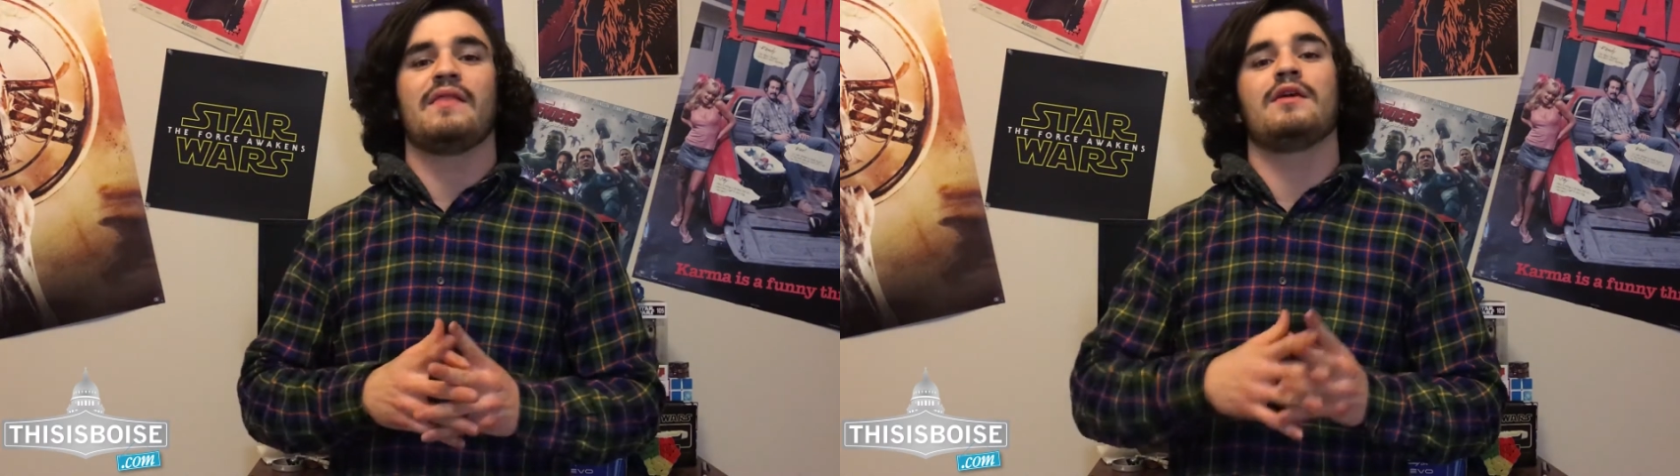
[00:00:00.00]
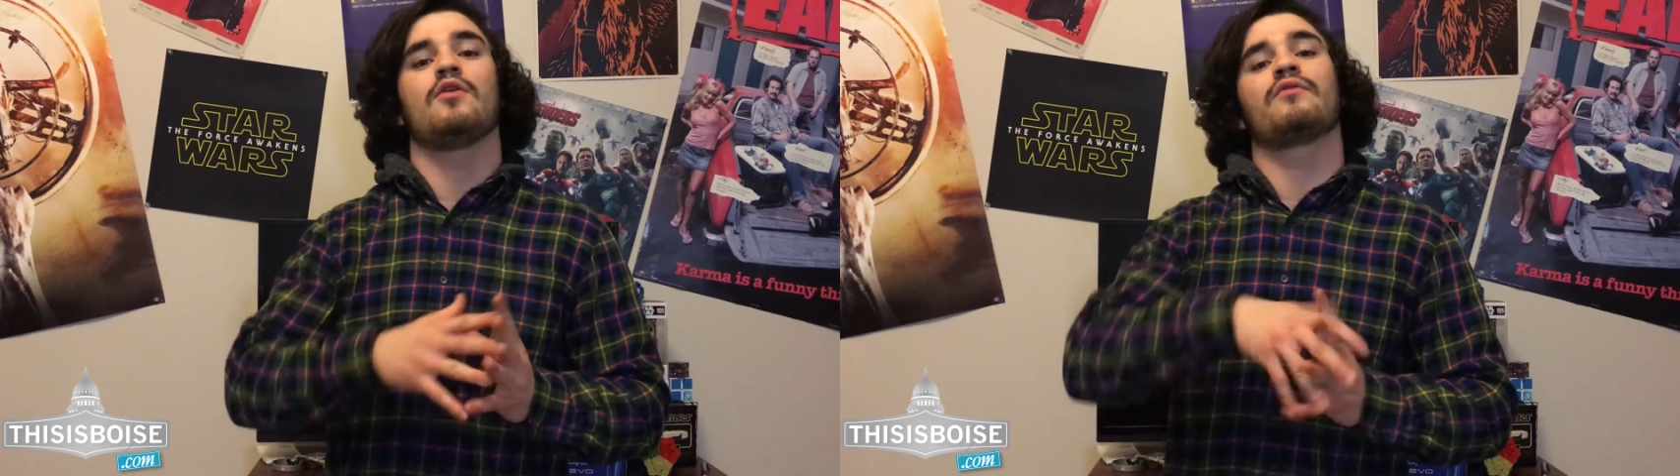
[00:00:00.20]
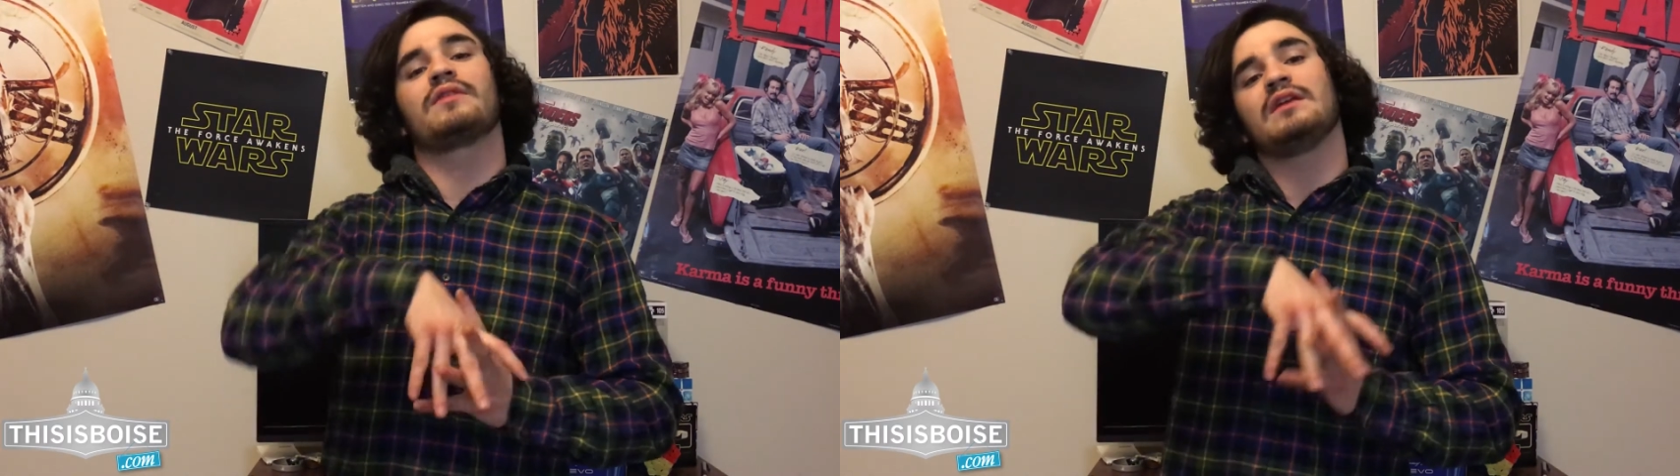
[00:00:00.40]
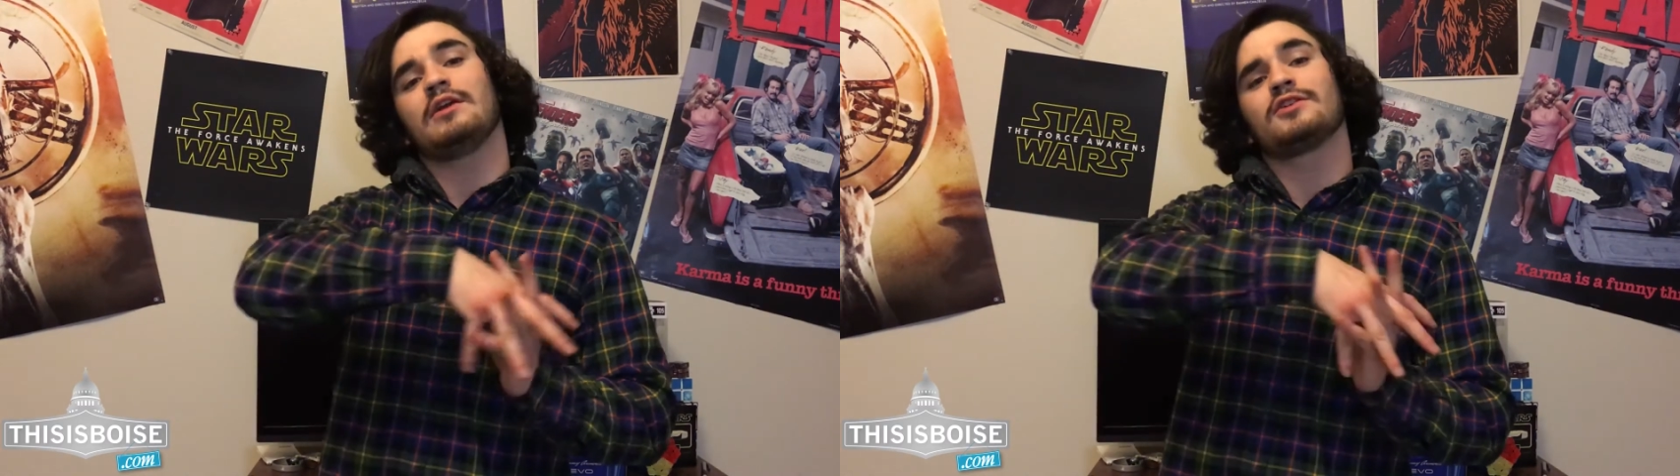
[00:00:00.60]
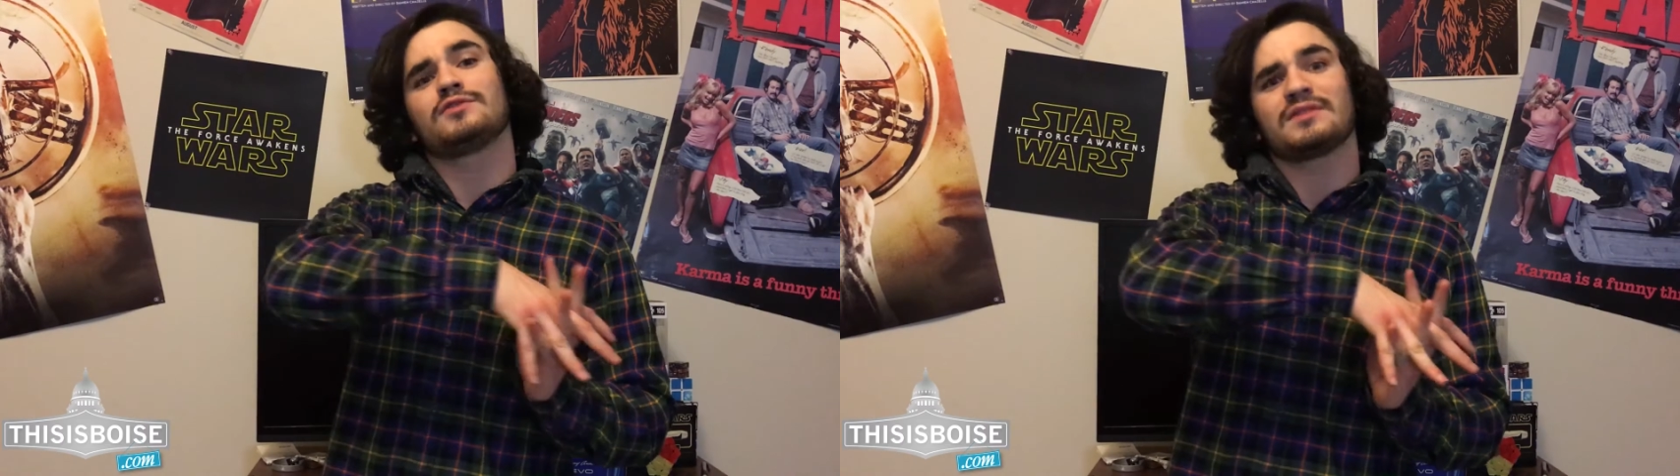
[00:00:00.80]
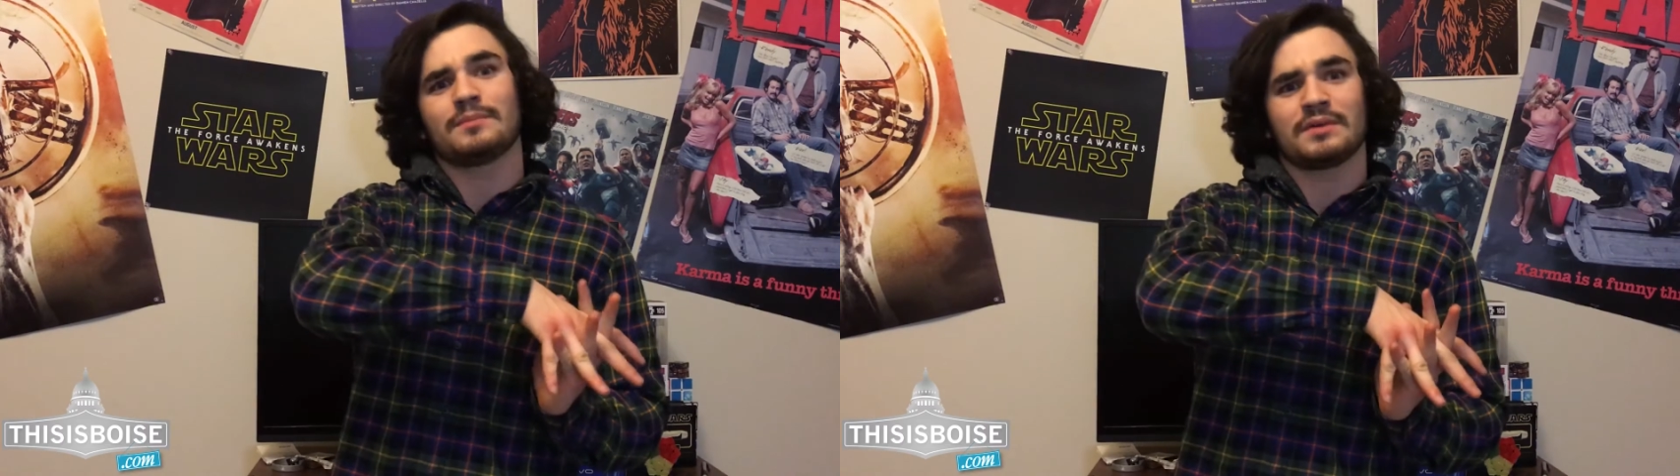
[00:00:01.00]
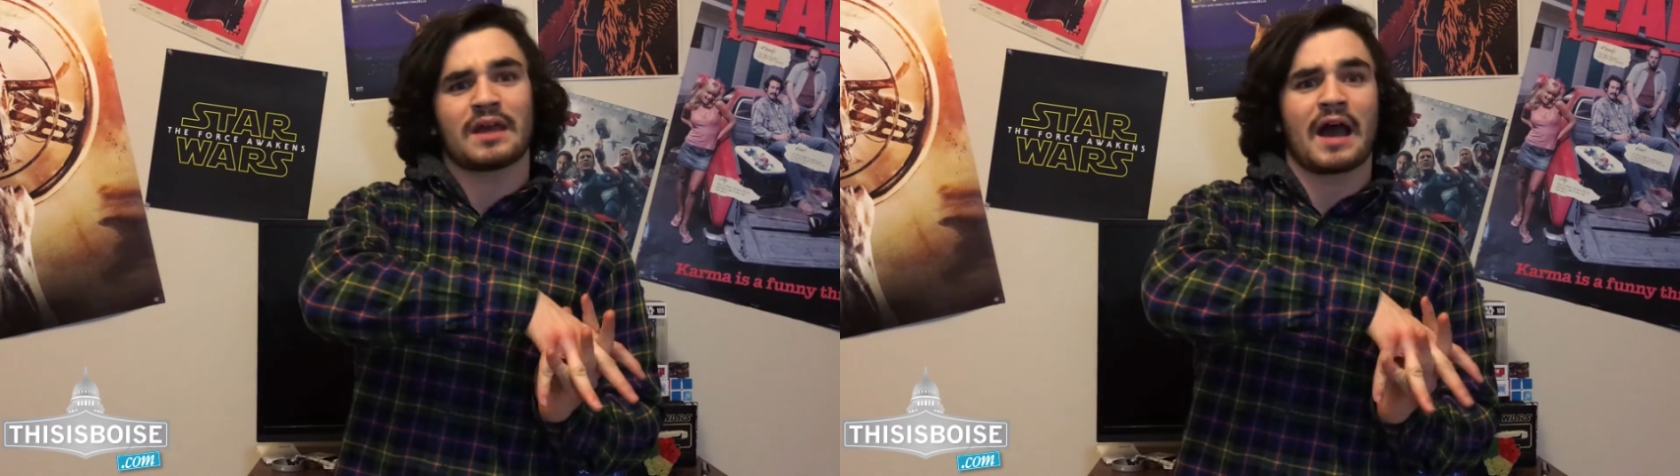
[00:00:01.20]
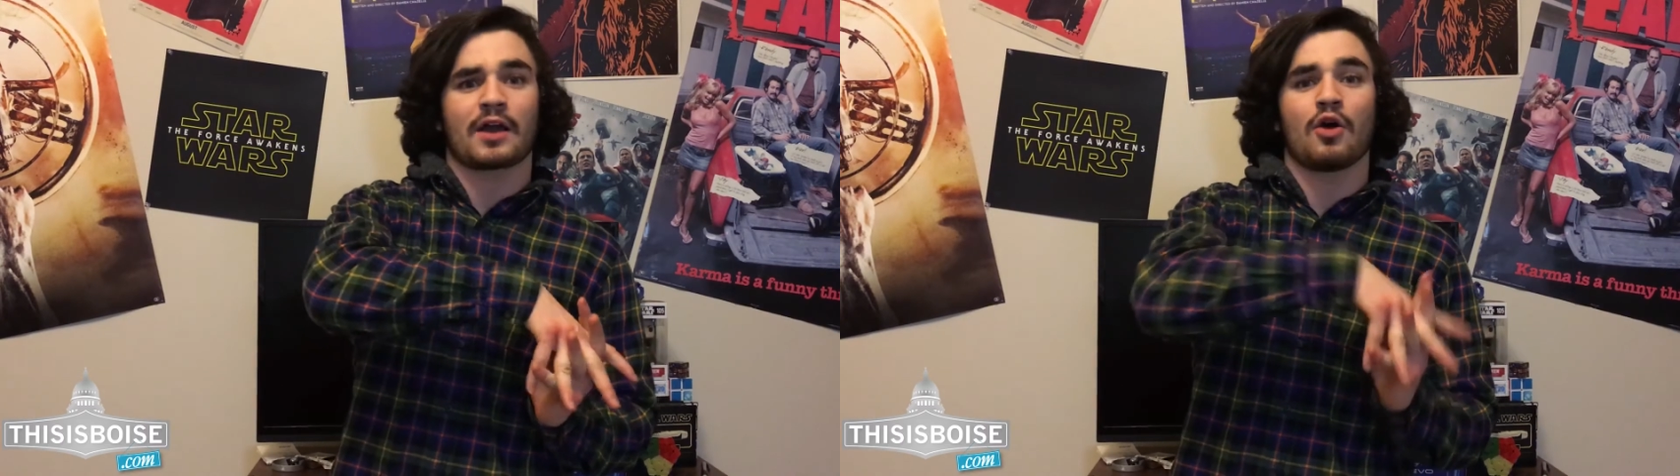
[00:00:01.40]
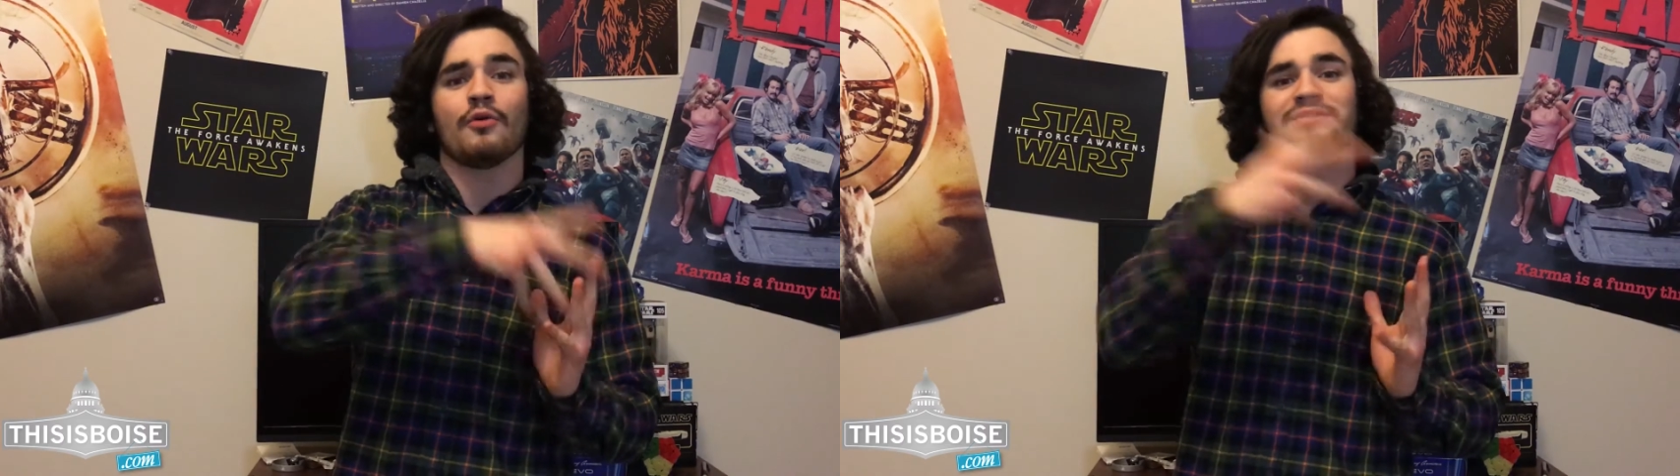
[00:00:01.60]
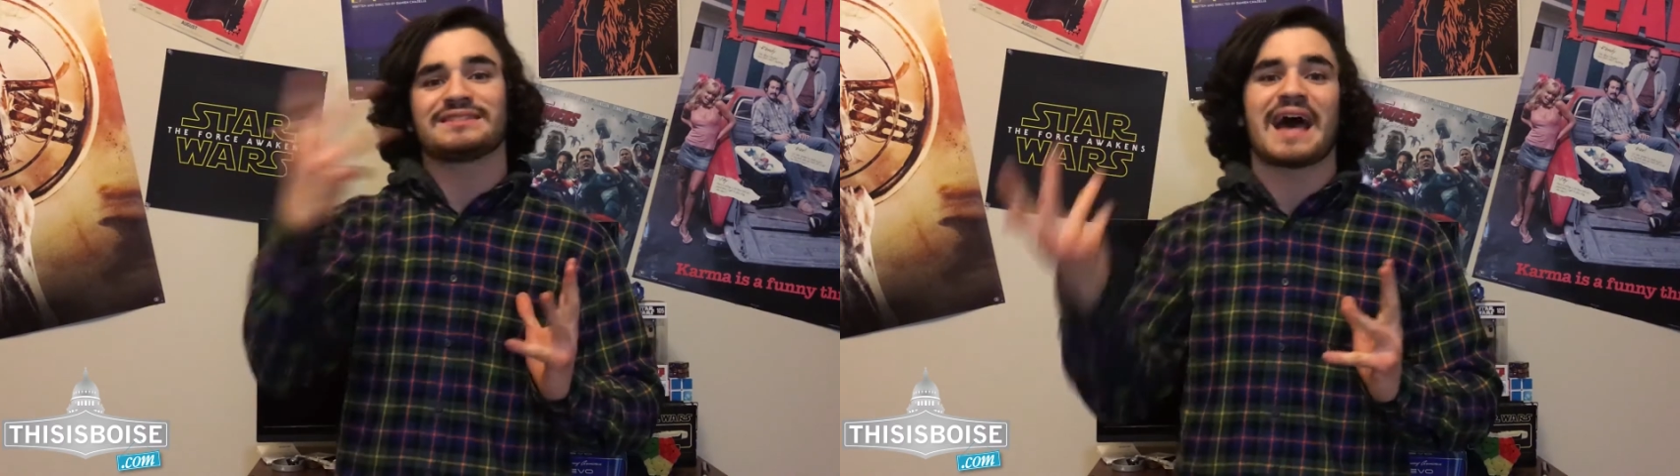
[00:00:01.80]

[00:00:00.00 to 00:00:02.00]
and then over the years got cult